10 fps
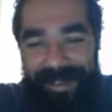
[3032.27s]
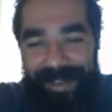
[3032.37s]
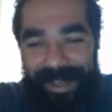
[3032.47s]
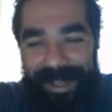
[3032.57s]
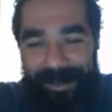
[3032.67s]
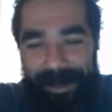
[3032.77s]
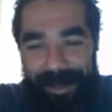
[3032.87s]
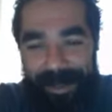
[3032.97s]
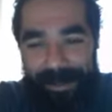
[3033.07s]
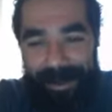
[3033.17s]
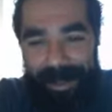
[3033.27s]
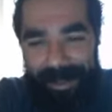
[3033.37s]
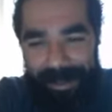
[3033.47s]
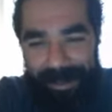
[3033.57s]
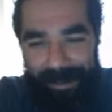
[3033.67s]
So okay, we're good. We're
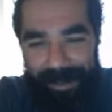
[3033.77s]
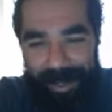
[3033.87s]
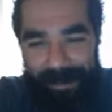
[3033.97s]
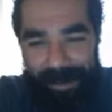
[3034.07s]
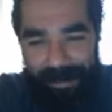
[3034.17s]
on good terms now, my